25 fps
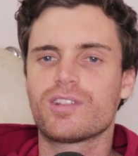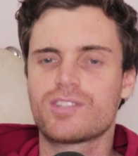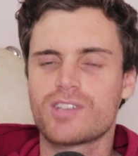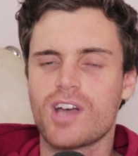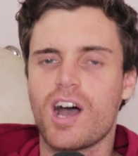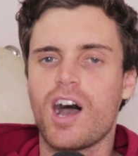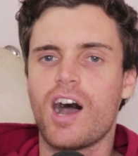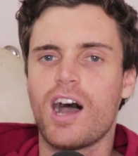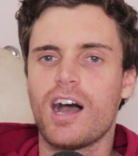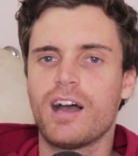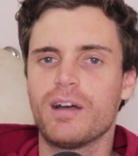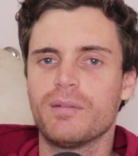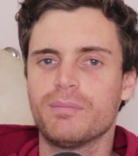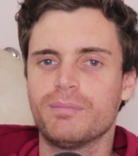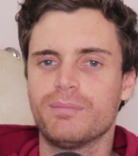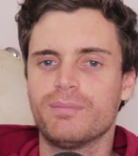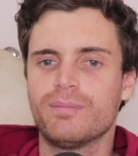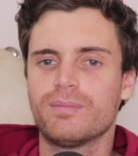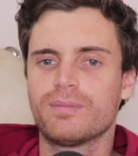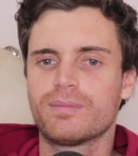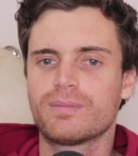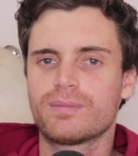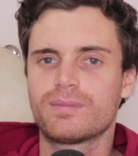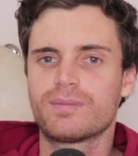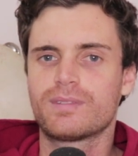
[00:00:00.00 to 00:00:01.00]
time
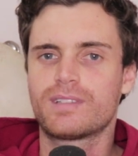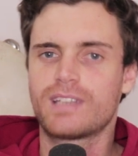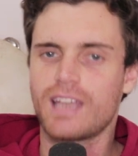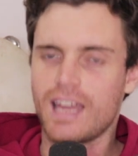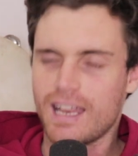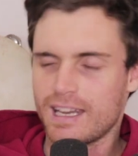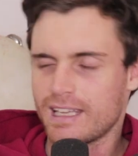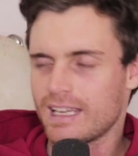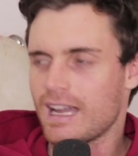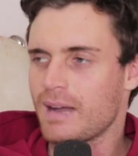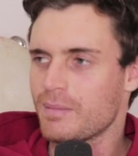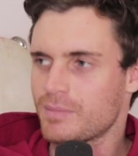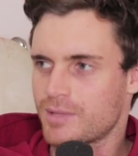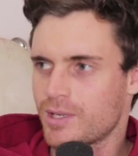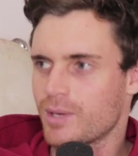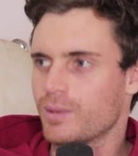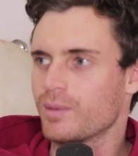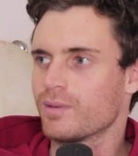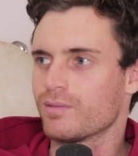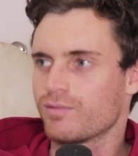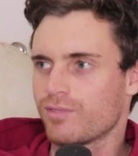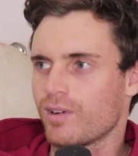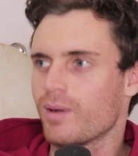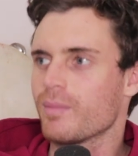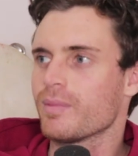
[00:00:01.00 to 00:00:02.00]
getting up to
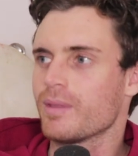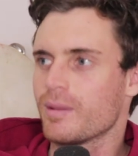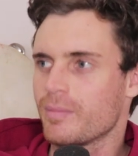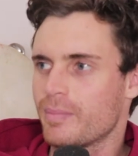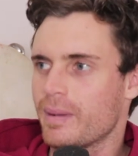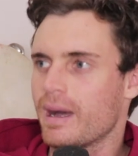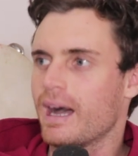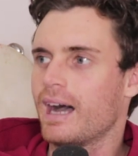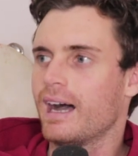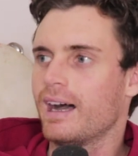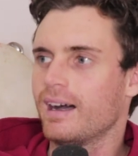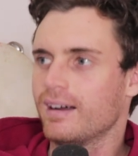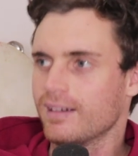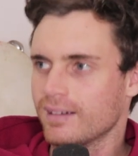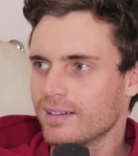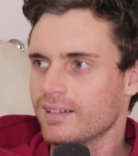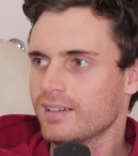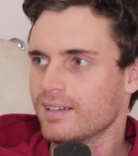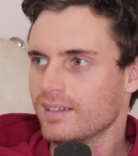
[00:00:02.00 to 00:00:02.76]
and from the bar.